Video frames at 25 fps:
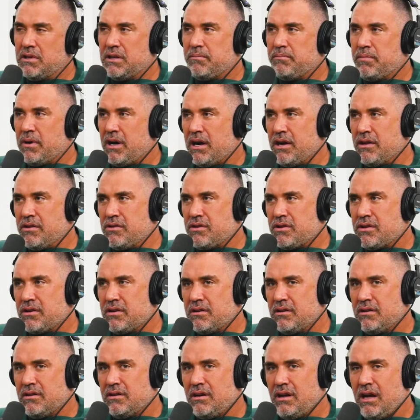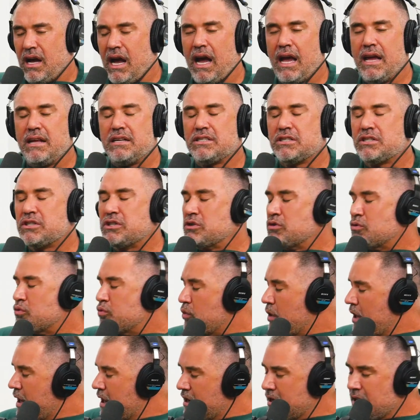with a bunch. I
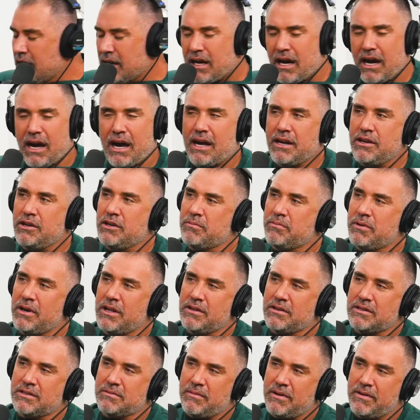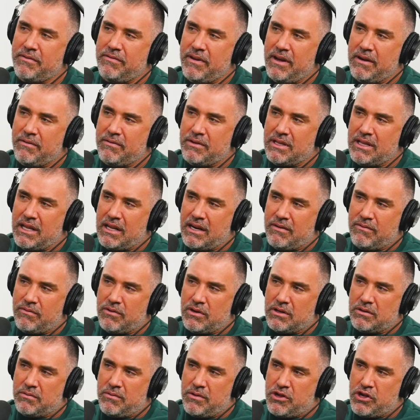swear to God, your brother's my favorite that I've
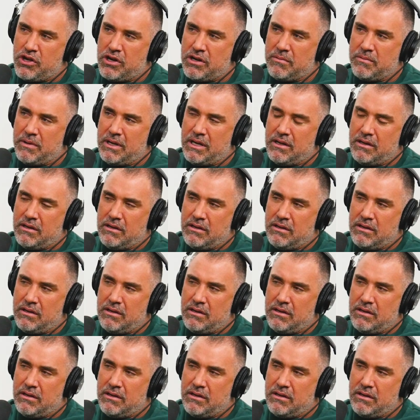worked with, Jeremy.